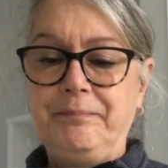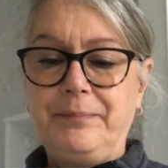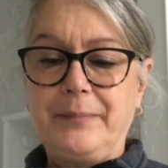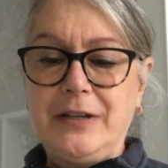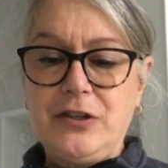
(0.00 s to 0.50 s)

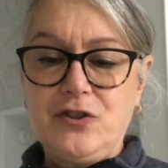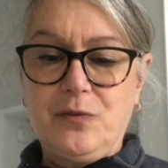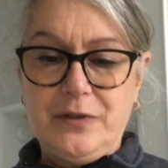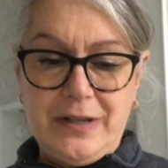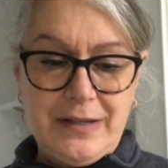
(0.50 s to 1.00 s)
My sister
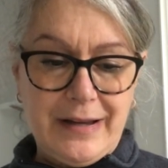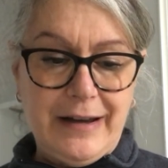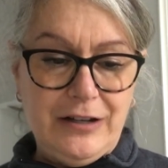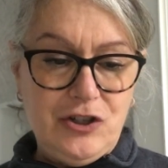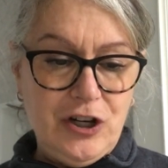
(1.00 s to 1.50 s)
was
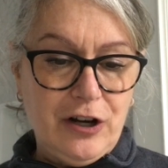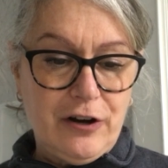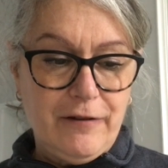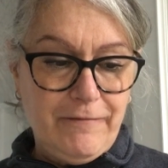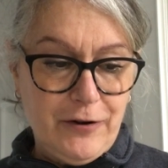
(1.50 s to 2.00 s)
excited. She got
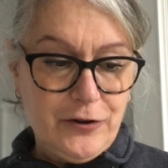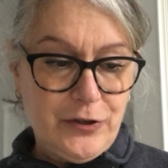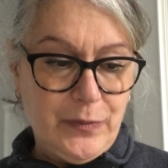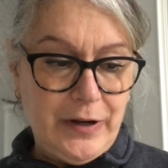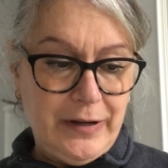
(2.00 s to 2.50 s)
her
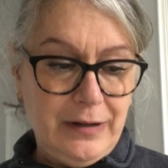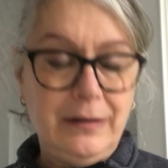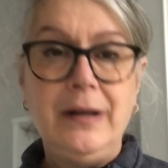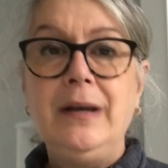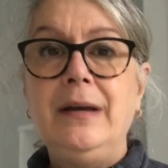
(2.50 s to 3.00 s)
first one,
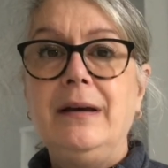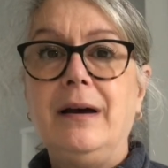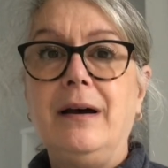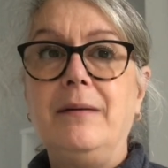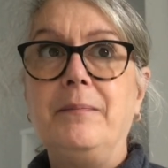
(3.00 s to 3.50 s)

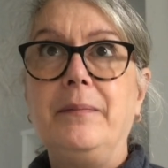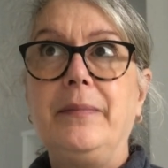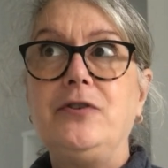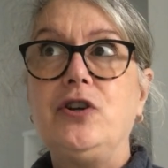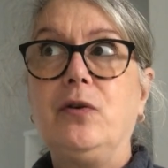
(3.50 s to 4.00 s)
and
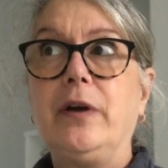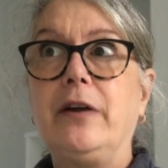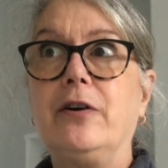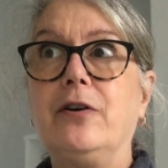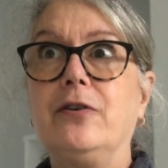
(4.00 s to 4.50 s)
she'll get
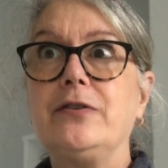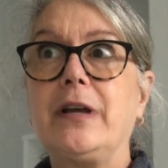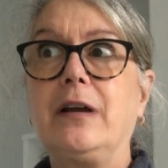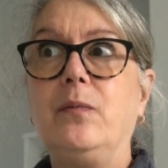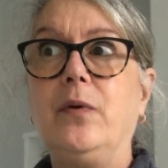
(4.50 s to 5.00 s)
her
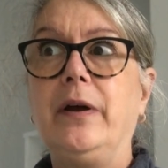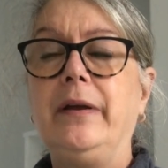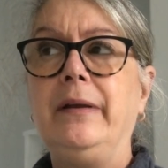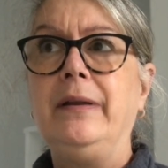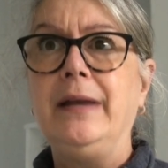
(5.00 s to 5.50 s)
second
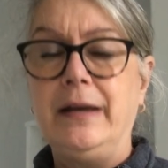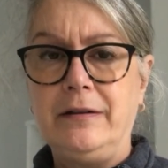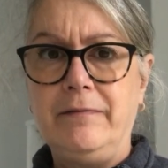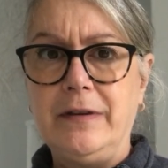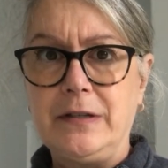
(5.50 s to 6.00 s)
one the end
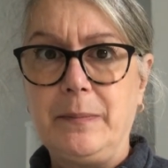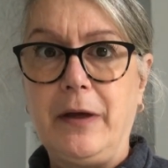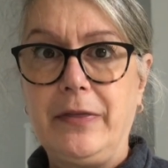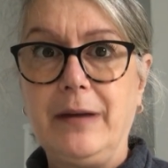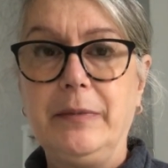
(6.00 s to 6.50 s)
of this
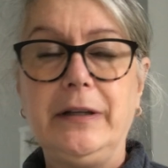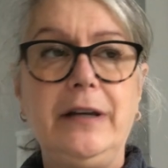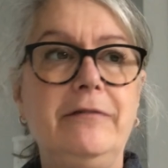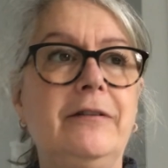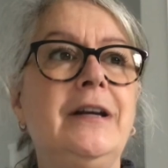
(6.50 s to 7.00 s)
month, I believe.